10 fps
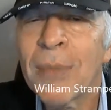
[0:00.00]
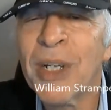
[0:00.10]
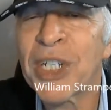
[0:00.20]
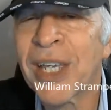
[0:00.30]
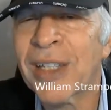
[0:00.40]

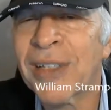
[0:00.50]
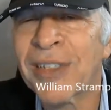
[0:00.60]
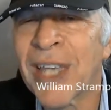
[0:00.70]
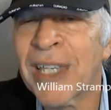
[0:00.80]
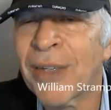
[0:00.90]
Michigan
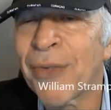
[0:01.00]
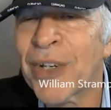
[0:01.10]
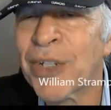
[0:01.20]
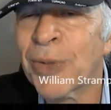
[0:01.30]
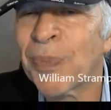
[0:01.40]
state
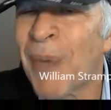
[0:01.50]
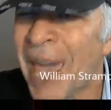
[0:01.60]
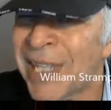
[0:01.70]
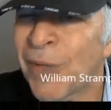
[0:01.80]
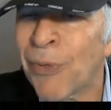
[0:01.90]
officials
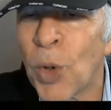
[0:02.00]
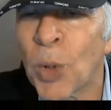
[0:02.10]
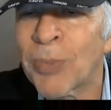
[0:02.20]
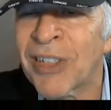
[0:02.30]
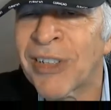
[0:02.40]
pay the
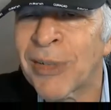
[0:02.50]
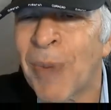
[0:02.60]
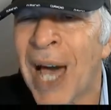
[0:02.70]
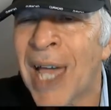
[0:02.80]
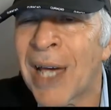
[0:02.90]
firm to
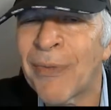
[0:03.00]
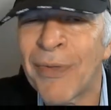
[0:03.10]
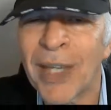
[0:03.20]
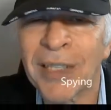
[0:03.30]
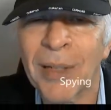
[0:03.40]
spy on
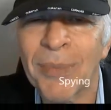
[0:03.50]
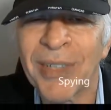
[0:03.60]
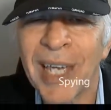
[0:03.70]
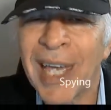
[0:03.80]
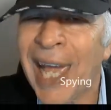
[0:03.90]

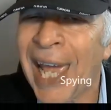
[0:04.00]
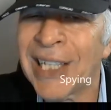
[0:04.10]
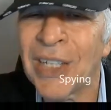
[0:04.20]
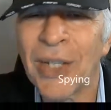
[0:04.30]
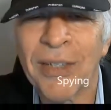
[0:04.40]
victims and
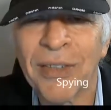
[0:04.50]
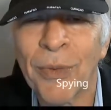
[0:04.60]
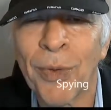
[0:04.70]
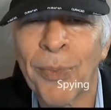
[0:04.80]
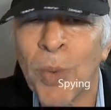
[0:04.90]
a list
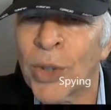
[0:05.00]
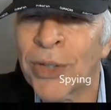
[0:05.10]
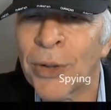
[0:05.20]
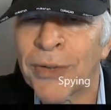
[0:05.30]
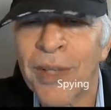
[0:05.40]
of
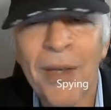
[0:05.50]
reporters.